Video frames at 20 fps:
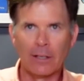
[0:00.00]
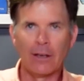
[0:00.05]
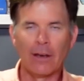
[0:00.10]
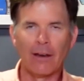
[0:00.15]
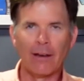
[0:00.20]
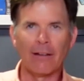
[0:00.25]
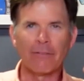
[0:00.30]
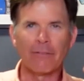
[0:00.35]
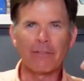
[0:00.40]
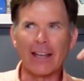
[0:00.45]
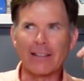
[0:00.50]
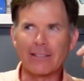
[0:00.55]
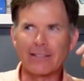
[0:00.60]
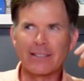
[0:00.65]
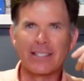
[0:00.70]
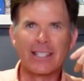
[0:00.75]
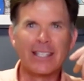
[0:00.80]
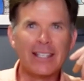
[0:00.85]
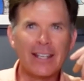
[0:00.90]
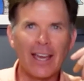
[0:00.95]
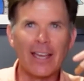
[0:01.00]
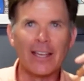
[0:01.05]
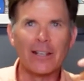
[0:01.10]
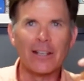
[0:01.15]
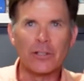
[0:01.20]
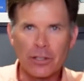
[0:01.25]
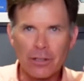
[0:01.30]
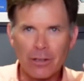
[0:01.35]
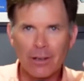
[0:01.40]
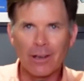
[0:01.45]
I've got
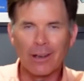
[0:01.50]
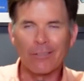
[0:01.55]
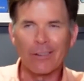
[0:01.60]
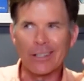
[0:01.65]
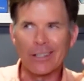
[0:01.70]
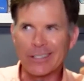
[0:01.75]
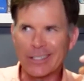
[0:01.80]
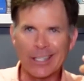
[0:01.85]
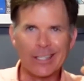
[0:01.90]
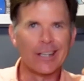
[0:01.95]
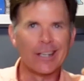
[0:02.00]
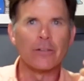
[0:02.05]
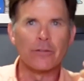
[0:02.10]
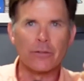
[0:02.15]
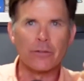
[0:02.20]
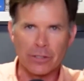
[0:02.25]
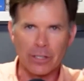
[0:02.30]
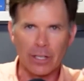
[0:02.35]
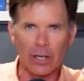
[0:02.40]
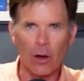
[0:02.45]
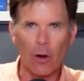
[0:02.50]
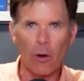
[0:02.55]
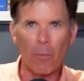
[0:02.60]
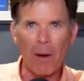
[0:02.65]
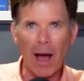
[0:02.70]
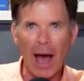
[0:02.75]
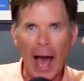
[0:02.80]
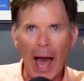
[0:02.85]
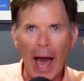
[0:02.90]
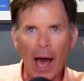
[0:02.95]
teenagers at home.
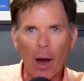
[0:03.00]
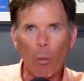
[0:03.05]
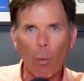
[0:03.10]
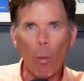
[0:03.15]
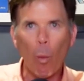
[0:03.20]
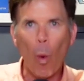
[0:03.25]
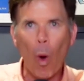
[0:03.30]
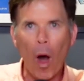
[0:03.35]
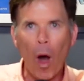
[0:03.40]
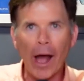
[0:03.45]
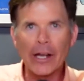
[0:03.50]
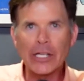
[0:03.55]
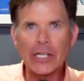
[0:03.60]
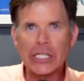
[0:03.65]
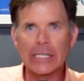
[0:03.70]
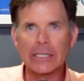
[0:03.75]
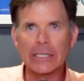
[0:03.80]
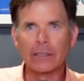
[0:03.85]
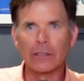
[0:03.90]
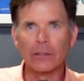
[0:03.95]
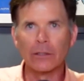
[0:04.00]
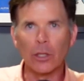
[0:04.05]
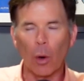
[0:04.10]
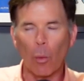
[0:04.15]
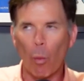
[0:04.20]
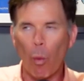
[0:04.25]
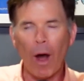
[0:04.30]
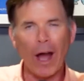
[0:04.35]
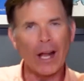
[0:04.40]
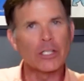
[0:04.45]
I watch
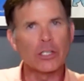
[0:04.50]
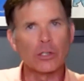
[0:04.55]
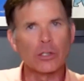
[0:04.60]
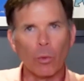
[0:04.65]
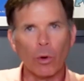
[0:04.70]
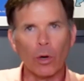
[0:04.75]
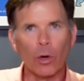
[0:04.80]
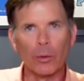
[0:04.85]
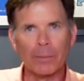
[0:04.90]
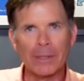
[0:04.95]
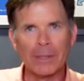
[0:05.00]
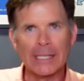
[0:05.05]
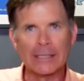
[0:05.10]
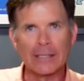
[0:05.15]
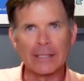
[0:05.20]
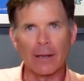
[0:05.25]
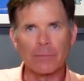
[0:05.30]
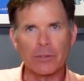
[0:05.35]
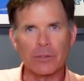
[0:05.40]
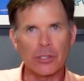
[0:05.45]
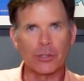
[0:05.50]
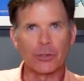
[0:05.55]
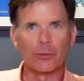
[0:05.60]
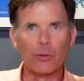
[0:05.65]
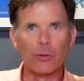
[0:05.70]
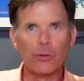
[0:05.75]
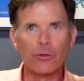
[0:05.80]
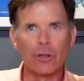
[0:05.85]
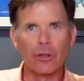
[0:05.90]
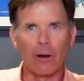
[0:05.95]
the world many times
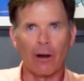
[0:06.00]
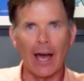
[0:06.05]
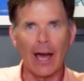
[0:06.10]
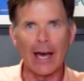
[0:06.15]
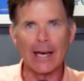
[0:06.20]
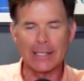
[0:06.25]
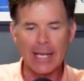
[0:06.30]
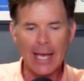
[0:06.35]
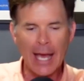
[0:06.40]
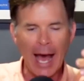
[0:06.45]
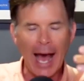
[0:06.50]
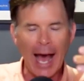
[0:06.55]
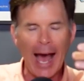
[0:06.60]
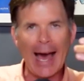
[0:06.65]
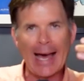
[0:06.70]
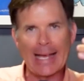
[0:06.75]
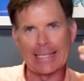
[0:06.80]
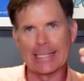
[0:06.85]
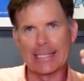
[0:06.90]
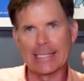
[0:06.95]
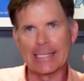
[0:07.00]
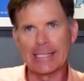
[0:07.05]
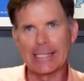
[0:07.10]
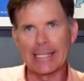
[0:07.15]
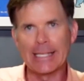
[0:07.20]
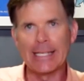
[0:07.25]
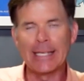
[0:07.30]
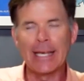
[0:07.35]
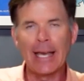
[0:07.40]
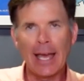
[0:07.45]
through their eyes. I
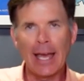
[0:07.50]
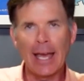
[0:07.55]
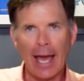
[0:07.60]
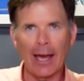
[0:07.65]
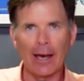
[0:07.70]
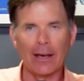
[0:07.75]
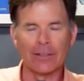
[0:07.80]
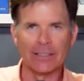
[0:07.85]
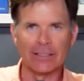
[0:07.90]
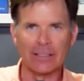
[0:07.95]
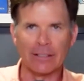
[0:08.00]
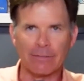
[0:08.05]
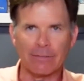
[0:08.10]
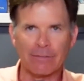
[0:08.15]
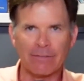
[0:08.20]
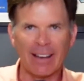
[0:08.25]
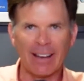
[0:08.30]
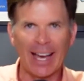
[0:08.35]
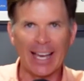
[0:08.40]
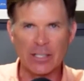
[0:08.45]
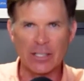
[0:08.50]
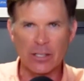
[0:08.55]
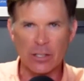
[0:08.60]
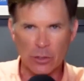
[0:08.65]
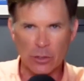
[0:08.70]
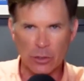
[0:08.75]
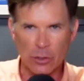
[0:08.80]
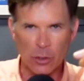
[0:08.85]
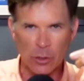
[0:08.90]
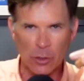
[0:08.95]
see how the
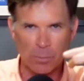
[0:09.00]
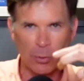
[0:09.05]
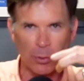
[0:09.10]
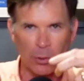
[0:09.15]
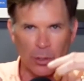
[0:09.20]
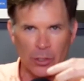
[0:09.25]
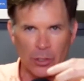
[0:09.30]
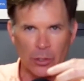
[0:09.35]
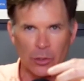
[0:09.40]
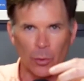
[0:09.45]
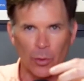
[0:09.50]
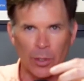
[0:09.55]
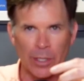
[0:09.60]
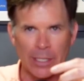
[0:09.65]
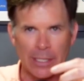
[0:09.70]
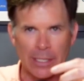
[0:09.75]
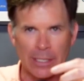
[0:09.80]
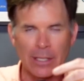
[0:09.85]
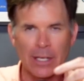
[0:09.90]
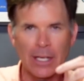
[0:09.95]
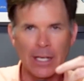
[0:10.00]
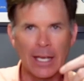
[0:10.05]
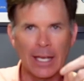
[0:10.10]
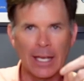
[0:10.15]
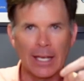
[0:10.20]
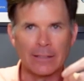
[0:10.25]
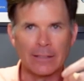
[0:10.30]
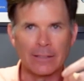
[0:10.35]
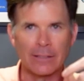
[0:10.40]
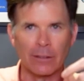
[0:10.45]
devices just push noise
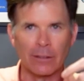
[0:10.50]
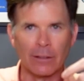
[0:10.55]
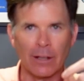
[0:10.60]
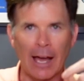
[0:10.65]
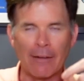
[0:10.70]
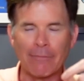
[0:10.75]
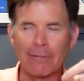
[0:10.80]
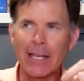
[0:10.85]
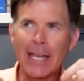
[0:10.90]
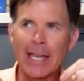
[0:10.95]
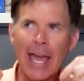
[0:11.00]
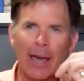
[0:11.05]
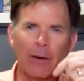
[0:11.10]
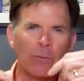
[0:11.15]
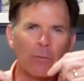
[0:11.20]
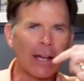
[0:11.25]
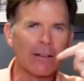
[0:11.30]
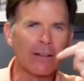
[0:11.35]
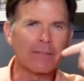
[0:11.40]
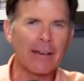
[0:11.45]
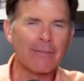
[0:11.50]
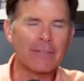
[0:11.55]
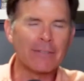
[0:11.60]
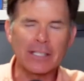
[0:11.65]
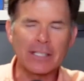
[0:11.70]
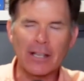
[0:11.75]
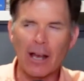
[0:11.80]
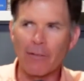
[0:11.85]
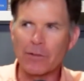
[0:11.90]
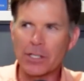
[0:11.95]
into their life. And I was having
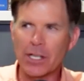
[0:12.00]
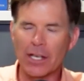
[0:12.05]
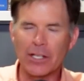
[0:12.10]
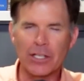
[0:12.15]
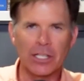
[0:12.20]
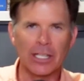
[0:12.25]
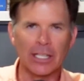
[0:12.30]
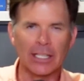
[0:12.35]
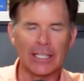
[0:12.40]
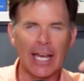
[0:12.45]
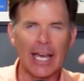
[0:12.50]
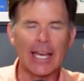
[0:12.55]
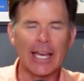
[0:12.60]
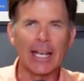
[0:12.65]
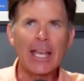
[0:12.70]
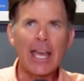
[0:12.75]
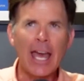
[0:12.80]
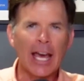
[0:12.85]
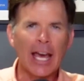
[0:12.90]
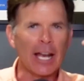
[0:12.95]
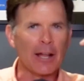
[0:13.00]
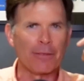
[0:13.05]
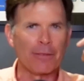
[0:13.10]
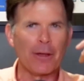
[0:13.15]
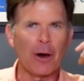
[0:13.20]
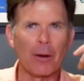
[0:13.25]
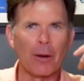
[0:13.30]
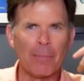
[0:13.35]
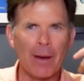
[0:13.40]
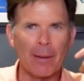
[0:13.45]
this conversation the other day, and I
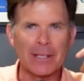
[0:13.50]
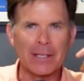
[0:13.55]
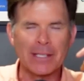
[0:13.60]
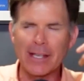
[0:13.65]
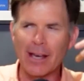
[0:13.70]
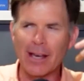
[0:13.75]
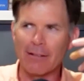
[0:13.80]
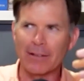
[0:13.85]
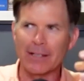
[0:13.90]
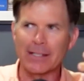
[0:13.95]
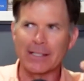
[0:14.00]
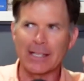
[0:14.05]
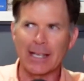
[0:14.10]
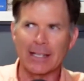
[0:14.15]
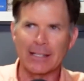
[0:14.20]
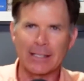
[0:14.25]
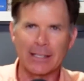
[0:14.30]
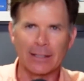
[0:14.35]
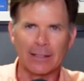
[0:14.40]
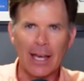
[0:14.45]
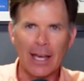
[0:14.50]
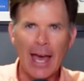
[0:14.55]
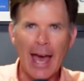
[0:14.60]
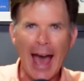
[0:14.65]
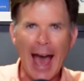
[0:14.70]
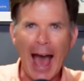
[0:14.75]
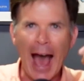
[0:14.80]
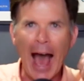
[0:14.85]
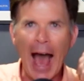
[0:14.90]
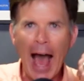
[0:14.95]
thought about myself. I said,
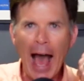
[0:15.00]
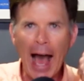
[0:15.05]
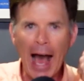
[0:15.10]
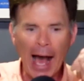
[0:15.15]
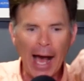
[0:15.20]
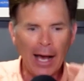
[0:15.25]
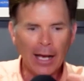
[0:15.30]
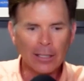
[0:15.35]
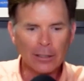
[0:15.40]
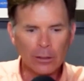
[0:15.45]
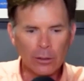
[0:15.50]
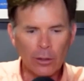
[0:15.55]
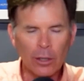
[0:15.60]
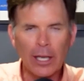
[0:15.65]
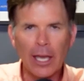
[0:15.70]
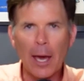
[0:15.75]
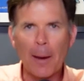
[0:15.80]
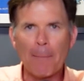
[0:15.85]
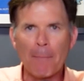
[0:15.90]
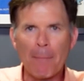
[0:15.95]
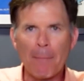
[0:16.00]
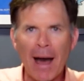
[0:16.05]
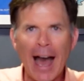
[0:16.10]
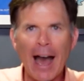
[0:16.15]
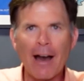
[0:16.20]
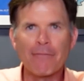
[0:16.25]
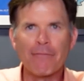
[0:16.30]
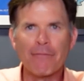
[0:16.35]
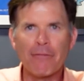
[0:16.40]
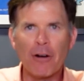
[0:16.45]
I look at
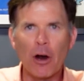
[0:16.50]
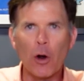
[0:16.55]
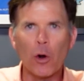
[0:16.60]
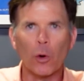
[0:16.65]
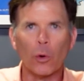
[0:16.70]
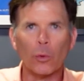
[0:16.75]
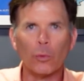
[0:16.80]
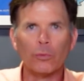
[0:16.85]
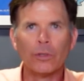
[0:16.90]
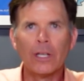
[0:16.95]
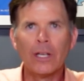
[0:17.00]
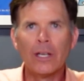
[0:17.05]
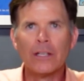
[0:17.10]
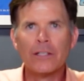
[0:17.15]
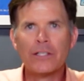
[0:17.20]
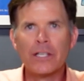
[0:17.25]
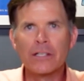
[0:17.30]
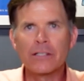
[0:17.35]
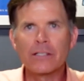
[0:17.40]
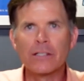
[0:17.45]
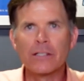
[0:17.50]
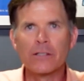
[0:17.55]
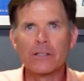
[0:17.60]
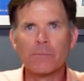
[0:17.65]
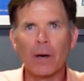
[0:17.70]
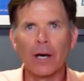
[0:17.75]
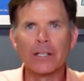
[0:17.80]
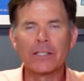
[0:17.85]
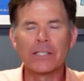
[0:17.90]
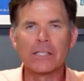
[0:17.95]
my phone just
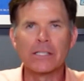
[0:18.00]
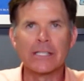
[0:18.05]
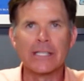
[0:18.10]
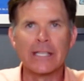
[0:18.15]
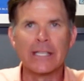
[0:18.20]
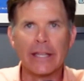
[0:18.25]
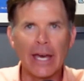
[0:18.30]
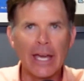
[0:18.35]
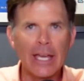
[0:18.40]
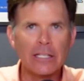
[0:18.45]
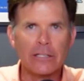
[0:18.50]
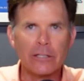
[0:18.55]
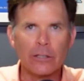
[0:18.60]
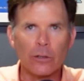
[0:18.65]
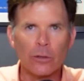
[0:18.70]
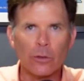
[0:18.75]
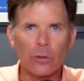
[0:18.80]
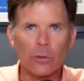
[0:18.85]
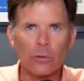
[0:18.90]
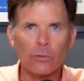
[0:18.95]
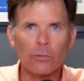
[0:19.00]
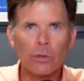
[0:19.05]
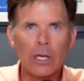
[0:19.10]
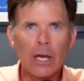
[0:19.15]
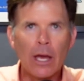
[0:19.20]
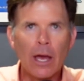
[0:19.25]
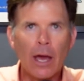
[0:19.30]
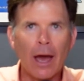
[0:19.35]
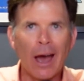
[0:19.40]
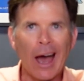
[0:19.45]
as much as they do.
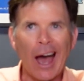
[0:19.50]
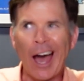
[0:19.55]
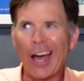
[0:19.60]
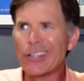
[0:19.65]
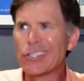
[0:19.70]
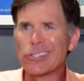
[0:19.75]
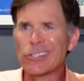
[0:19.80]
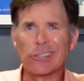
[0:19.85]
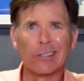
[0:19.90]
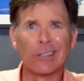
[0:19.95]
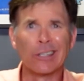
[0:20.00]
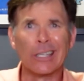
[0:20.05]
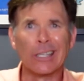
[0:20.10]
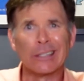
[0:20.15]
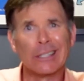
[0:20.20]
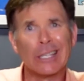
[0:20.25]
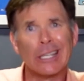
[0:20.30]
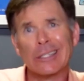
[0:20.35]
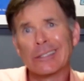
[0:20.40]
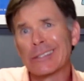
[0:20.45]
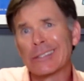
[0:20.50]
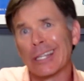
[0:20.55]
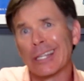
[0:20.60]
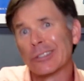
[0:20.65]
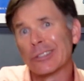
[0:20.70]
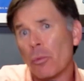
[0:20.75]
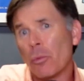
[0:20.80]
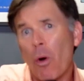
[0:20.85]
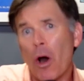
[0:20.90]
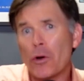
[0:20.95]
I just look at things
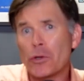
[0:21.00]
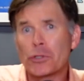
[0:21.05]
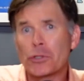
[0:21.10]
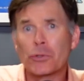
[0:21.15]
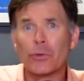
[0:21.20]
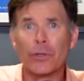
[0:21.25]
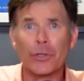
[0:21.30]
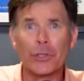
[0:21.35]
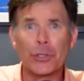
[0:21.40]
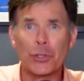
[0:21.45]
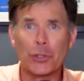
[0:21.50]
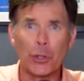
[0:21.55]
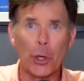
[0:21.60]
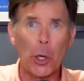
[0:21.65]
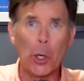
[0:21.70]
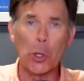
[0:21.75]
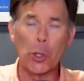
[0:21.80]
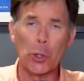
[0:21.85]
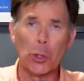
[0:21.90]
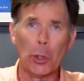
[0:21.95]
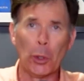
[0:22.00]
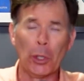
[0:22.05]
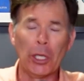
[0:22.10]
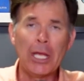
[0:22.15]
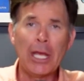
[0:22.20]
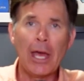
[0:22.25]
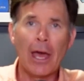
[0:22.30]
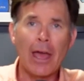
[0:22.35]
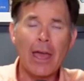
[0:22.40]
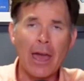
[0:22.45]
like the Wall Street Journal
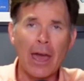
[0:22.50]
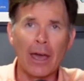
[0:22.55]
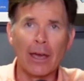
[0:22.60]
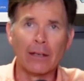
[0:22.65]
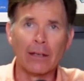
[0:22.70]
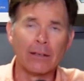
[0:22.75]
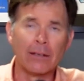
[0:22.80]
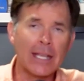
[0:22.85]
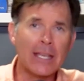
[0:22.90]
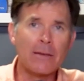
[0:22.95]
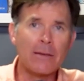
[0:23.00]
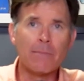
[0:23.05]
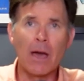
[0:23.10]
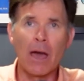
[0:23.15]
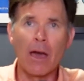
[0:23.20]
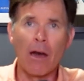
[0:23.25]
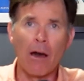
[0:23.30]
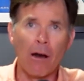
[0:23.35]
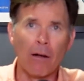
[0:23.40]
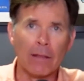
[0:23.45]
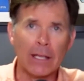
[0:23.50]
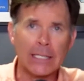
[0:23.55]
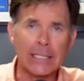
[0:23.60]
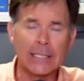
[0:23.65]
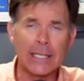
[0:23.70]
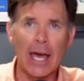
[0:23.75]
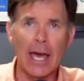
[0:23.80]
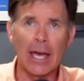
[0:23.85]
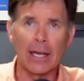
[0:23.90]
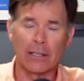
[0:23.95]
and email and
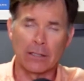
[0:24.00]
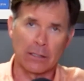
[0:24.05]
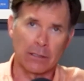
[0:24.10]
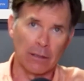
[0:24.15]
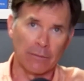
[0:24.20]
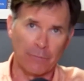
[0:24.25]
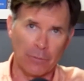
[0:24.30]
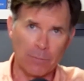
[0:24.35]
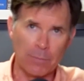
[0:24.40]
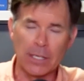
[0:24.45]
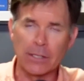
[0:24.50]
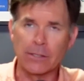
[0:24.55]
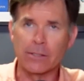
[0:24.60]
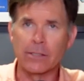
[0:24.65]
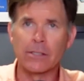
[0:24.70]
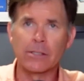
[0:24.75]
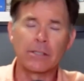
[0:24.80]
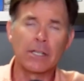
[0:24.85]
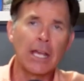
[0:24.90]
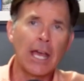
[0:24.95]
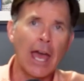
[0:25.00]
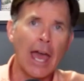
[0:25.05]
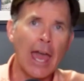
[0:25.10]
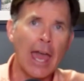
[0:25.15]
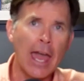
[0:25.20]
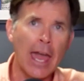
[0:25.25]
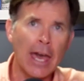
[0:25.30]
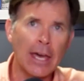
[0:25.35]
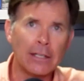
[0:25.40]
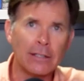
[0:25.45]
text for business,
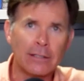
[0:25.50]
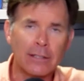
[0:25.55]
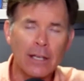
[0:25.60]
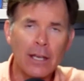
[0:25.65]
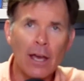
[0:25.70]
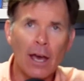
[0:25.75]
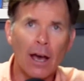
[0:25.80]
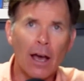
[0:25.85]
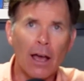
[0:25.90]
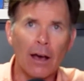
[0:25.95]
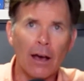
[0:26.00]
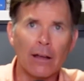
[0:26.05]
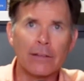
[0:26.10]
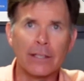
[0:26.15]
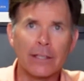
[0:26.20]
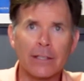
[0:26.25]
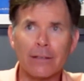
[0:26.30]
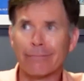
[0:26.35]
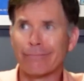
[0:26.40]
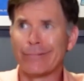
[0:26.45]
and the